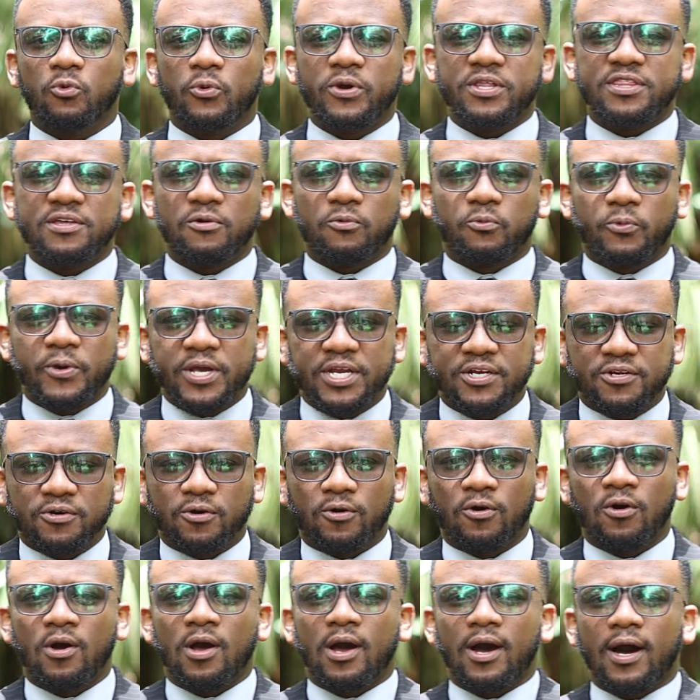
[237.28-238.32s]
with the
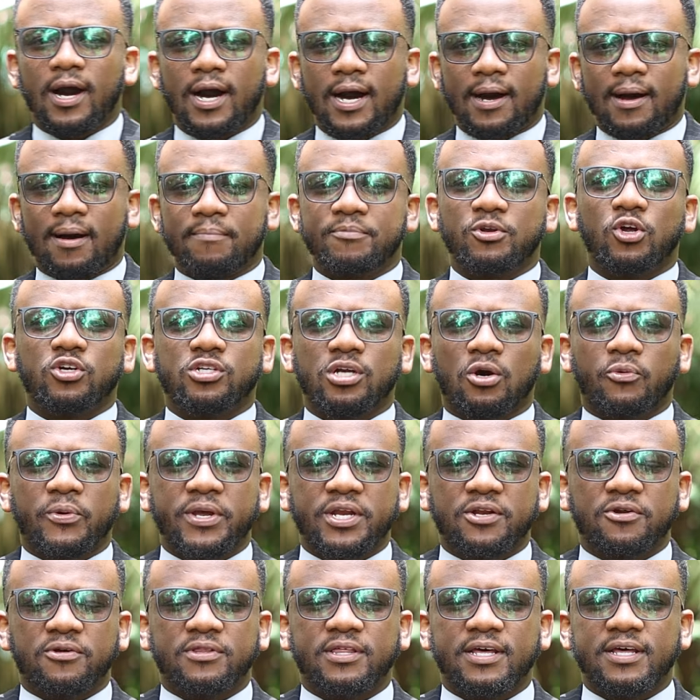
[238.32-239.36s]
widow.
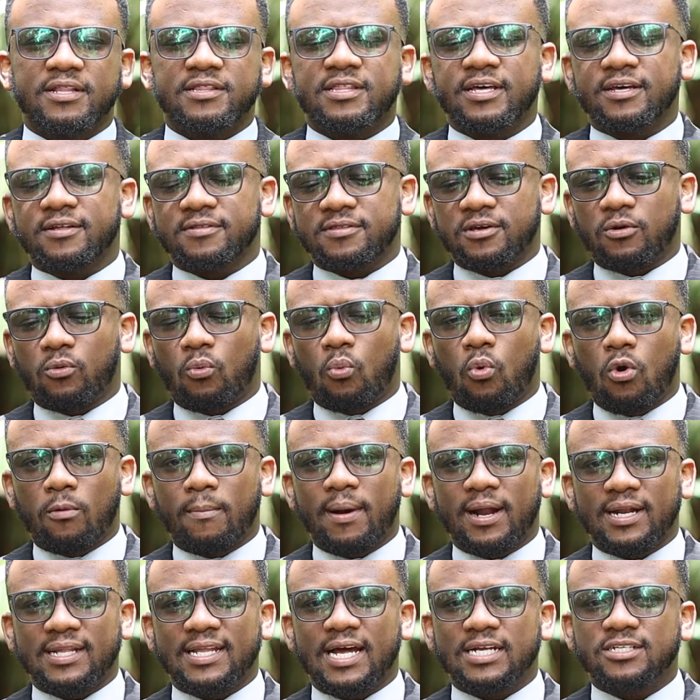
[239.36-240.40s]
The
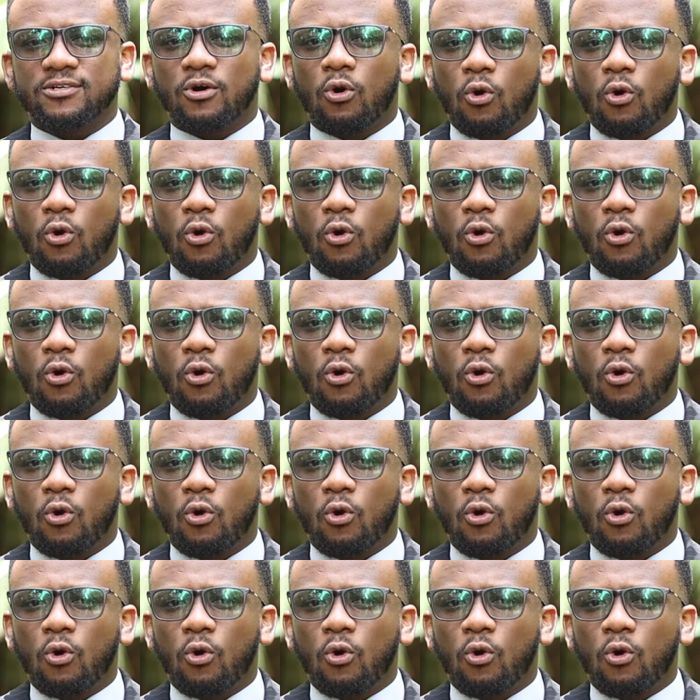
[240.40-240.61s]
woman that